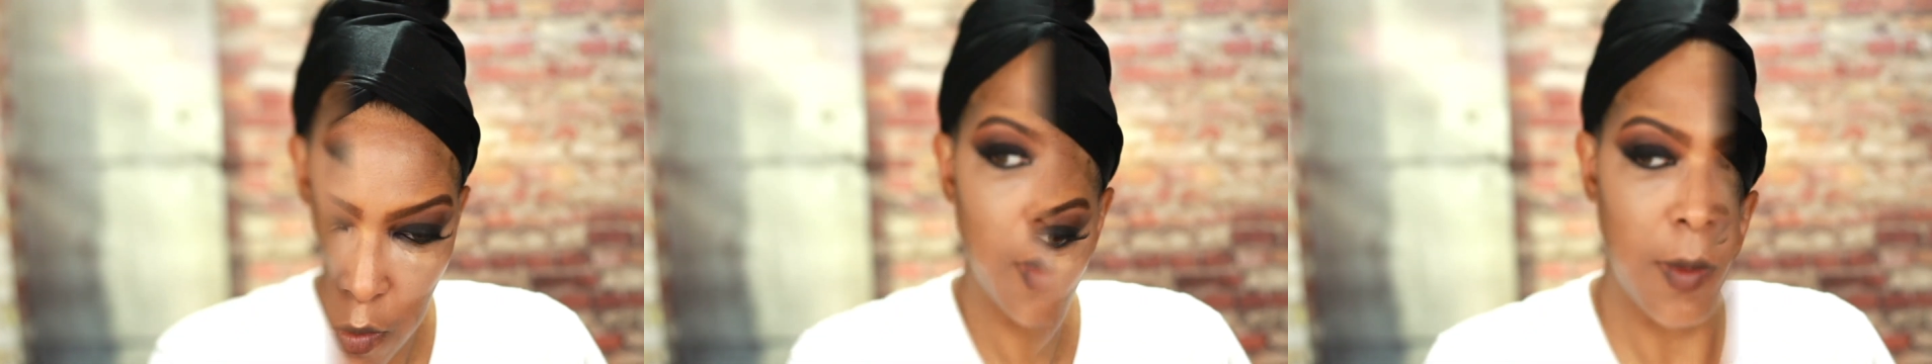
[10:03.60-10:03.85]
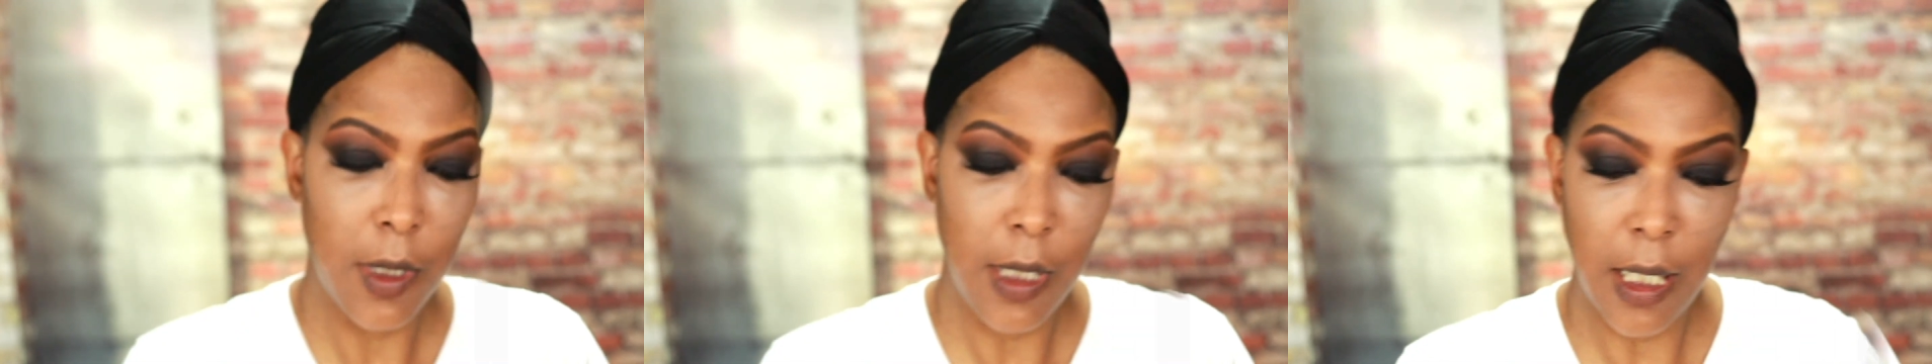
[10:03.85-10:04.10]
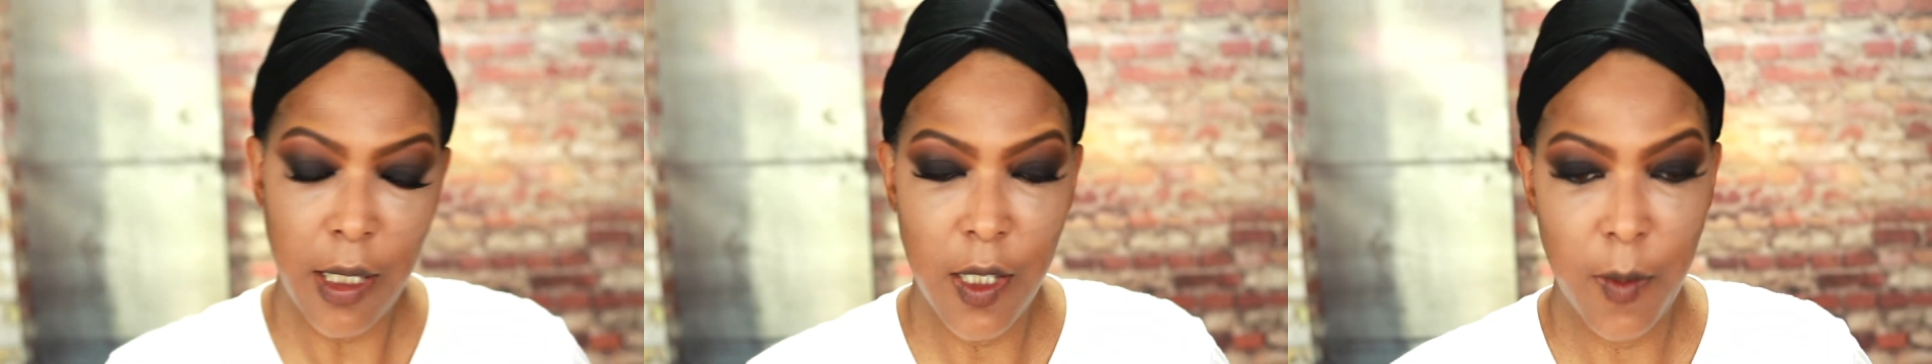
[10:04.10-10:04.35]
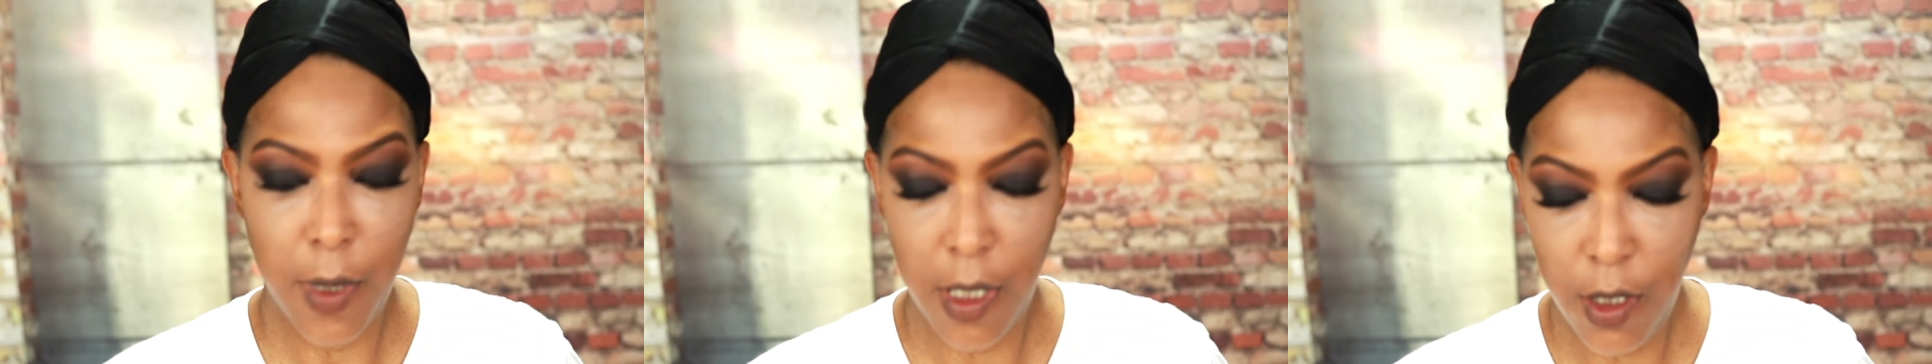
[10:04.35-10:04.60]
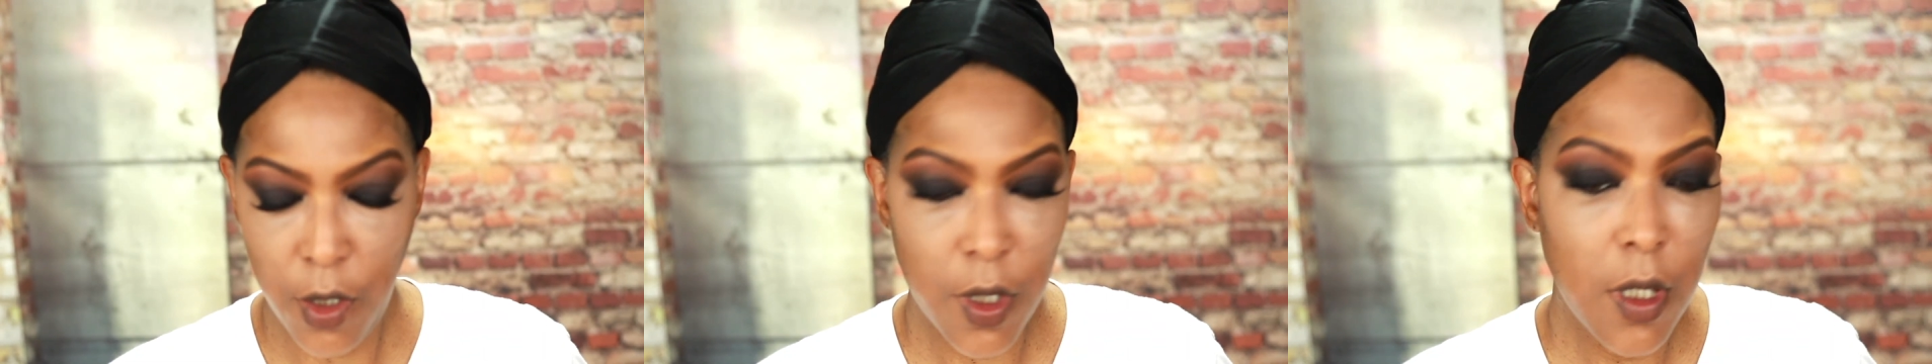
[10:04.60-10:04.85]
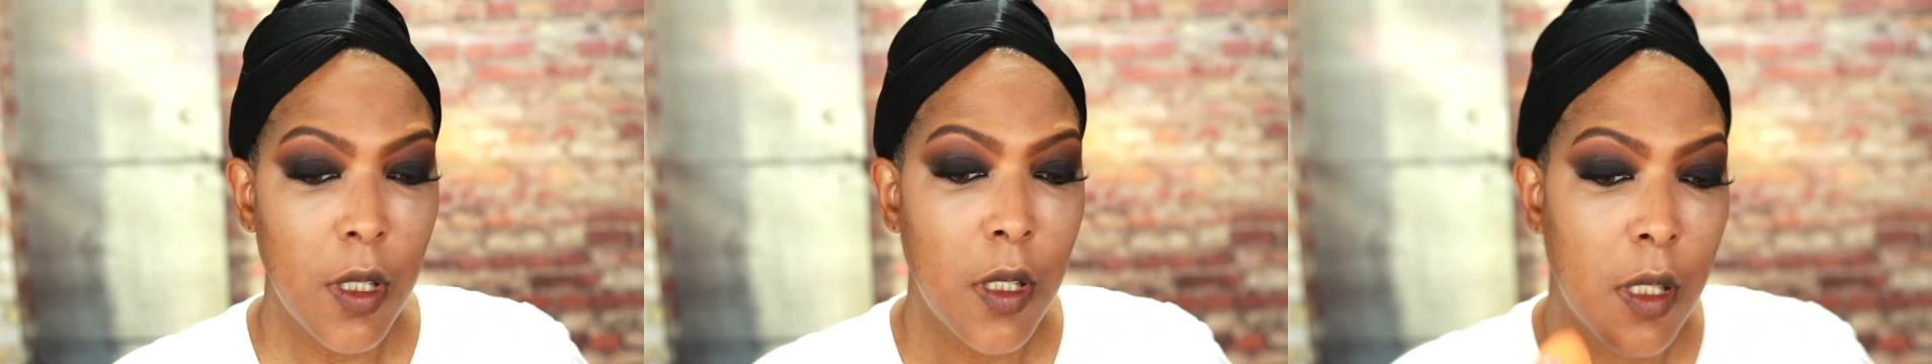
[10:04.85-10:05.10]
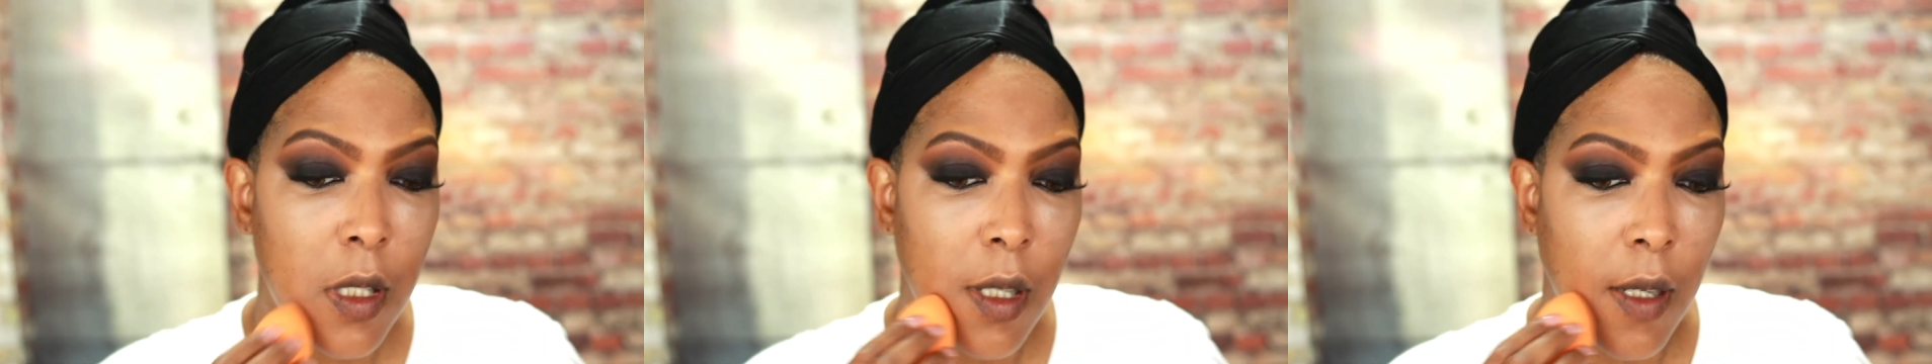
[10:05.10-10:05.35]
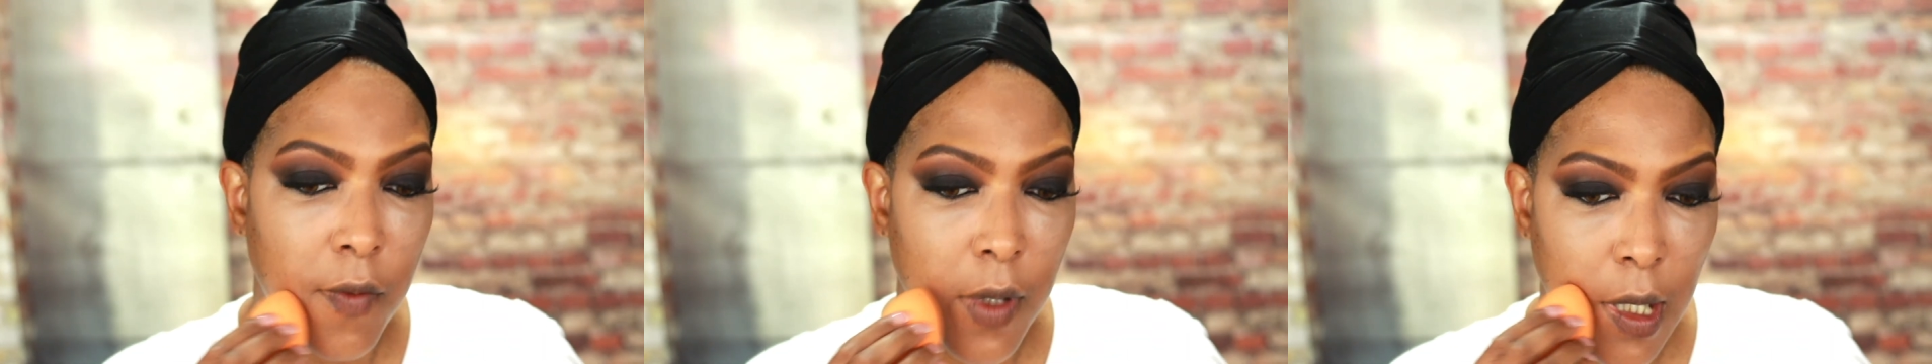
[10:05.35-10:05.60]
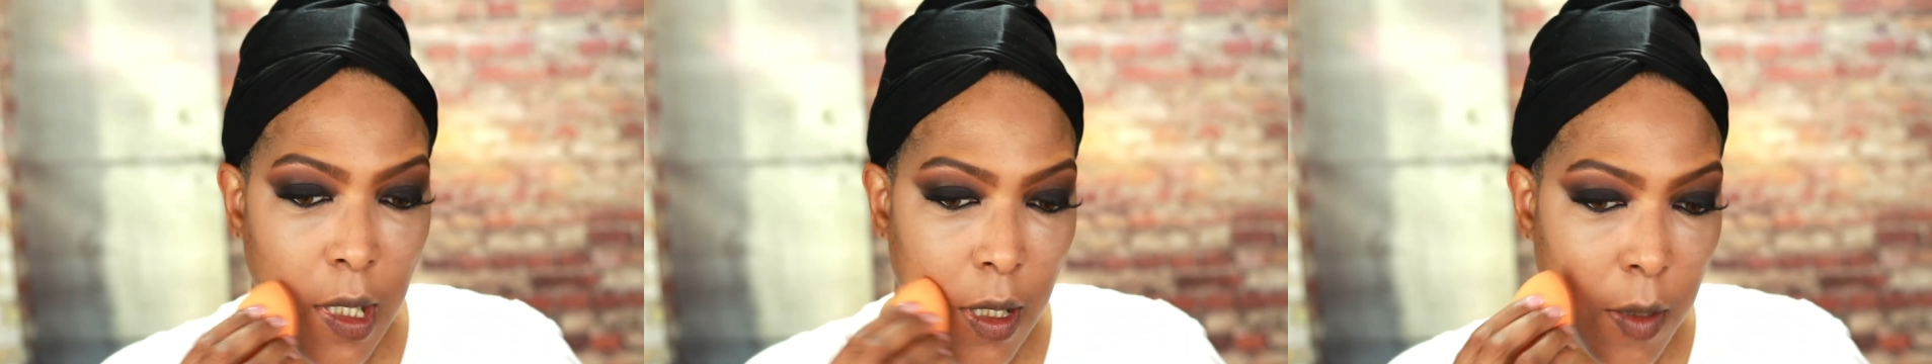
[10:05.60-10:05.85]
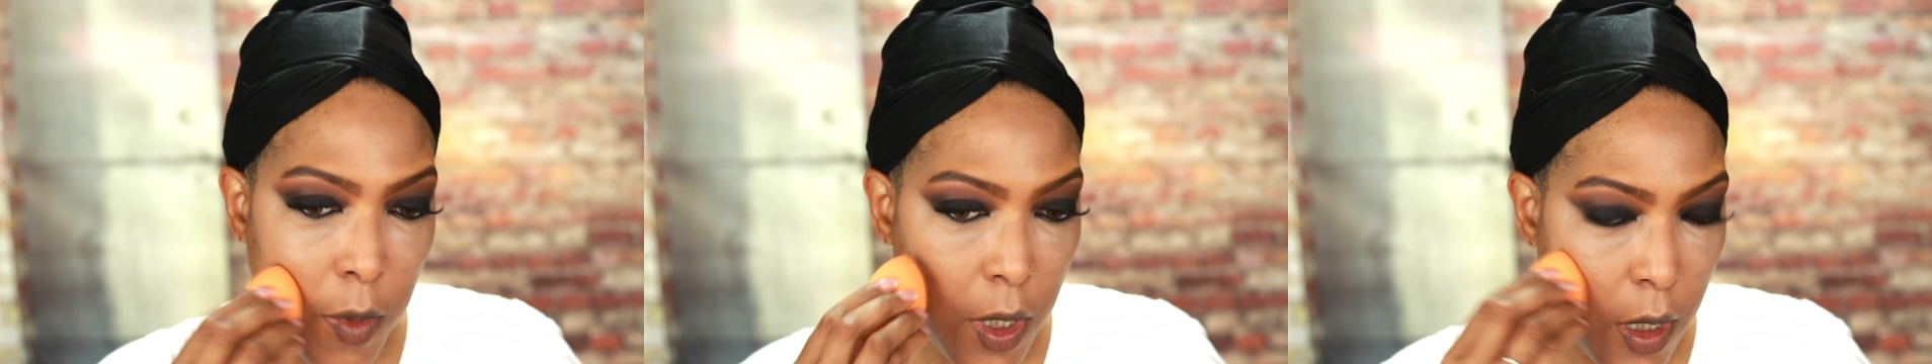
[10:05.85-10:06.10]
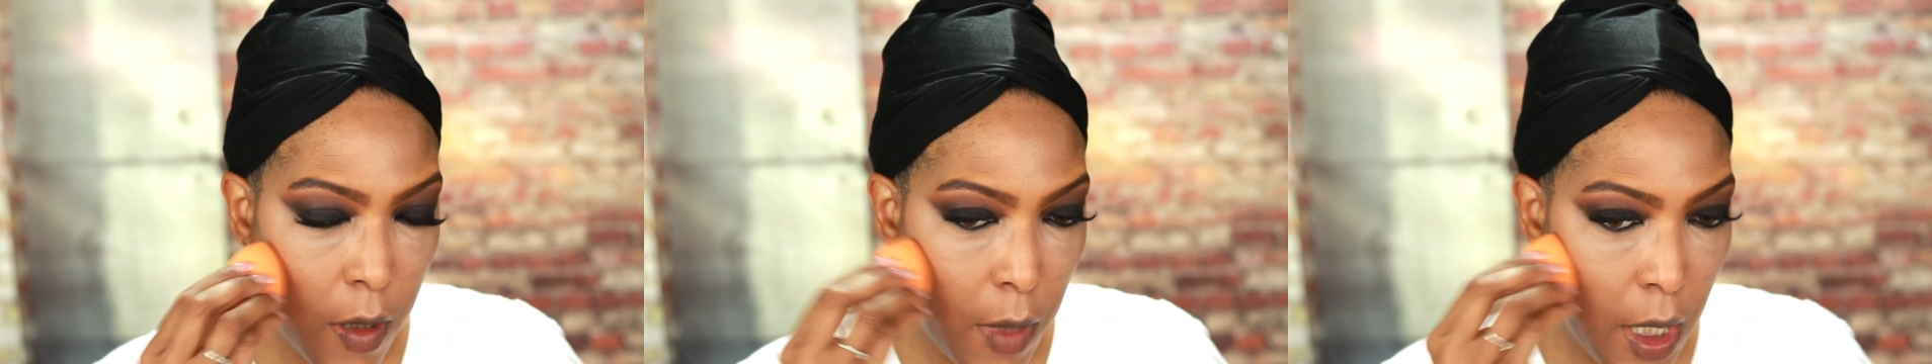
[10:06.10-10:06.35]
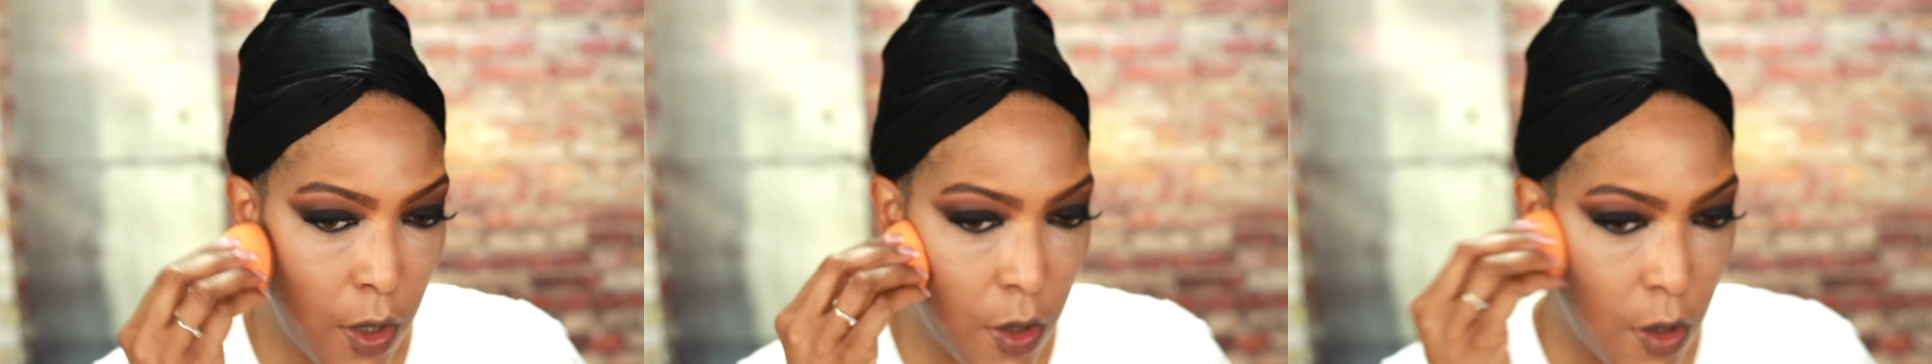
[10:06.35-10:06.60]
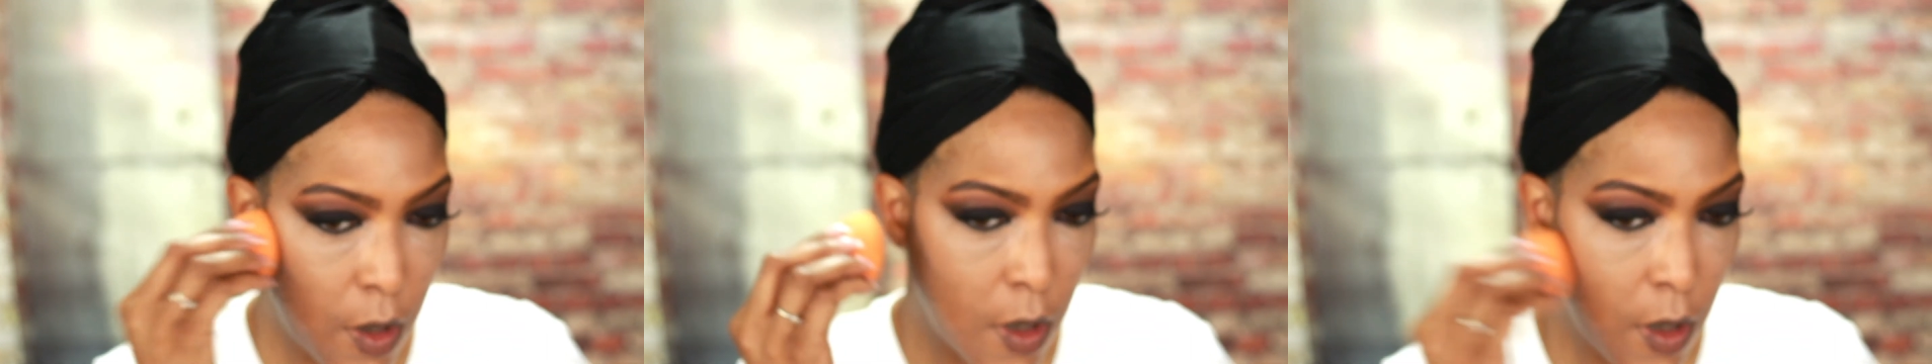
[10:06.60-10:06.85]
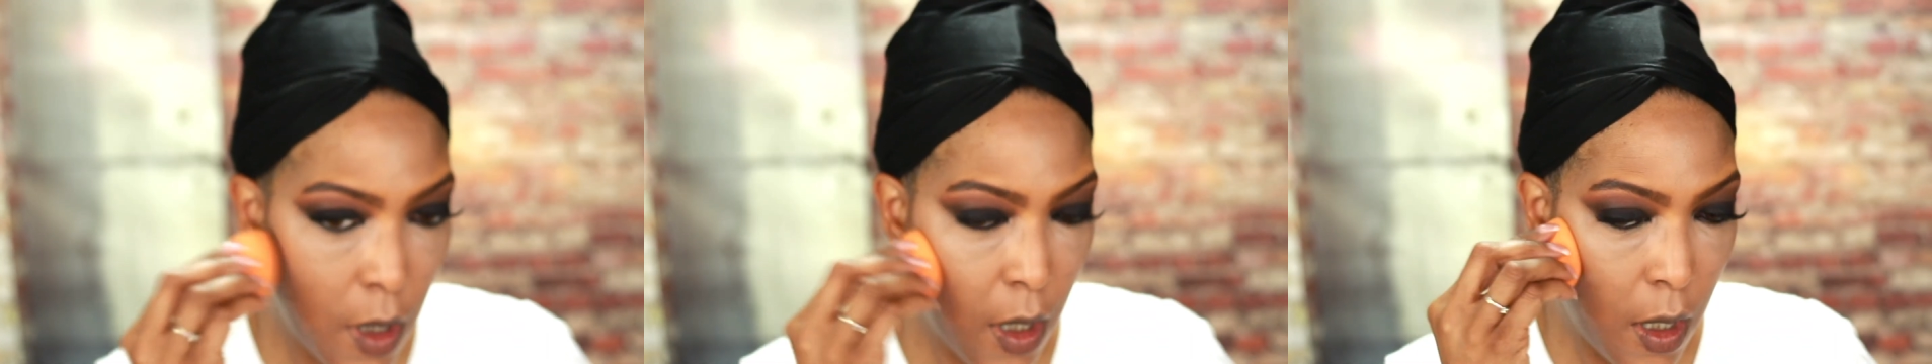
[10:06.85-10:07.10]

And take a sponge and just soften that up just to make sure